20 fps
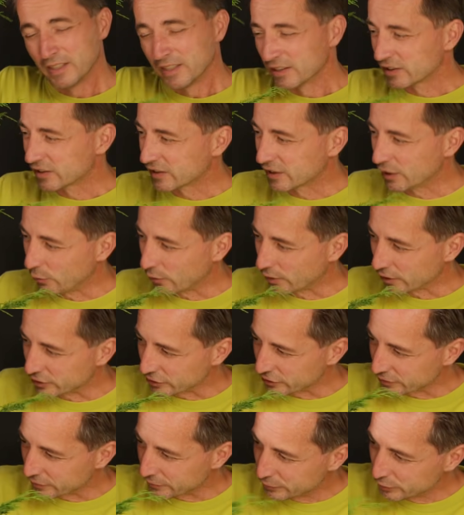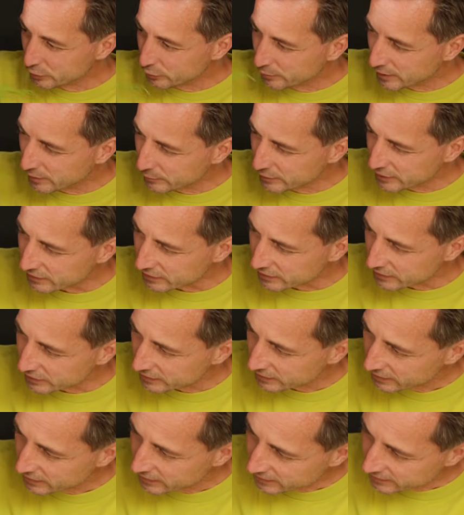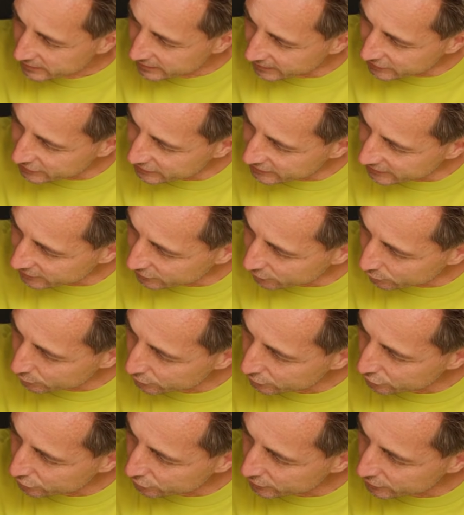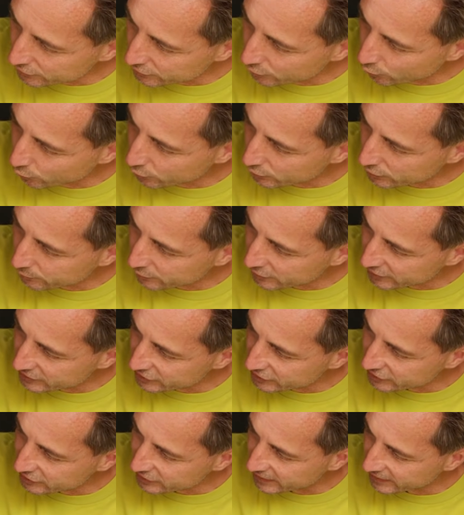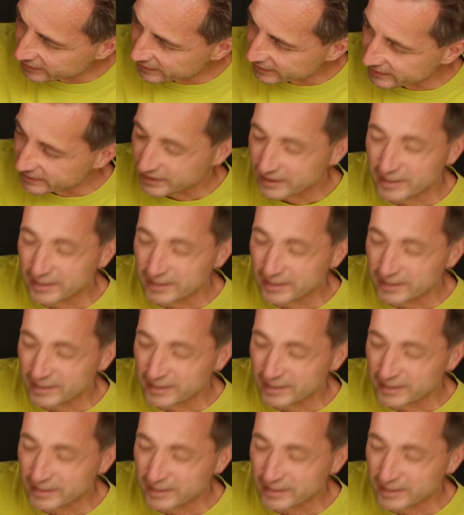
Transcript: Scale are just a few millimeters. They sit on the trunk or the branches and they